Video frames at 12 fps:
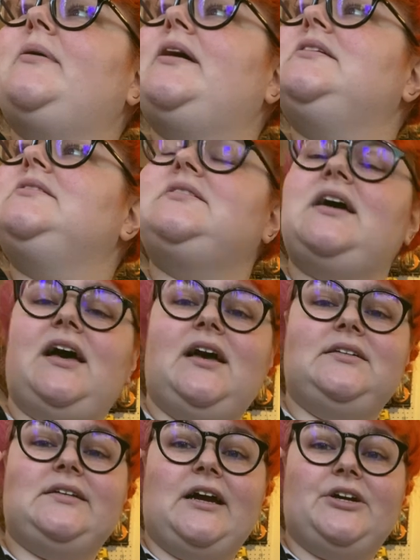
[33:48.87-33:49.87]
And
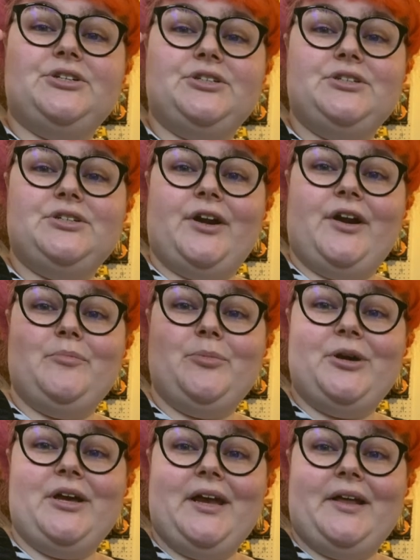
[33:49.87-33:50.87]
Dad actually started
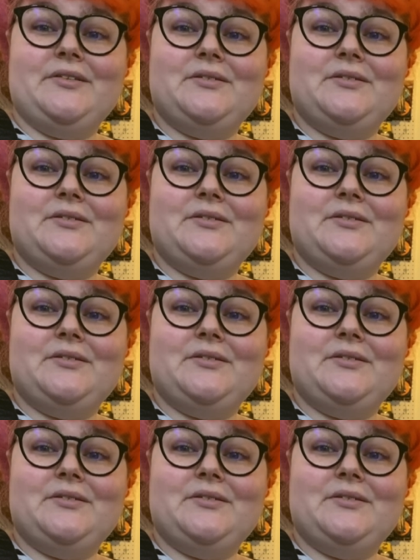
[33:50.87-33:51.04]
putting in